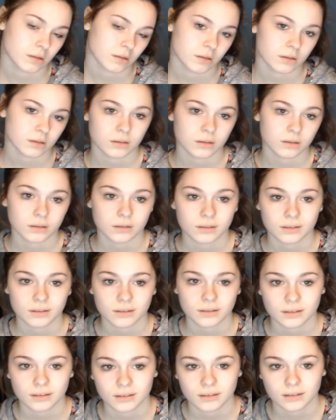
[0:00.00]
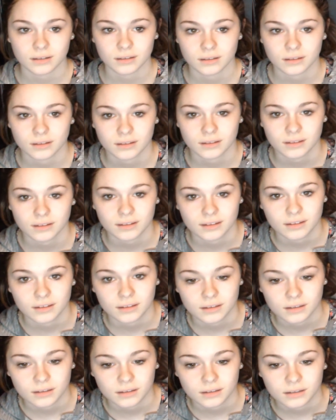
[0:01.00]

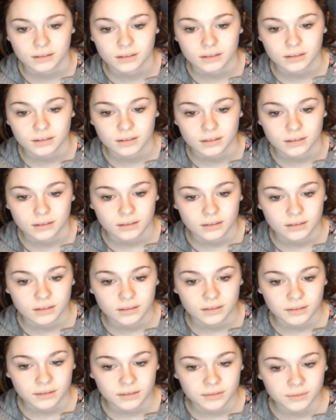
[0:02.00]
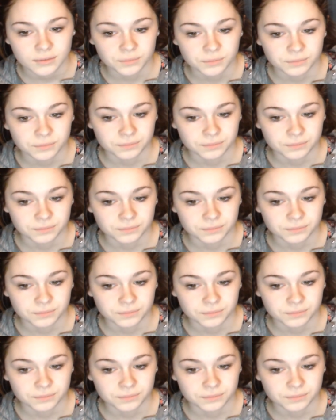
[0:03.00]
No words are spoken by the person on screen.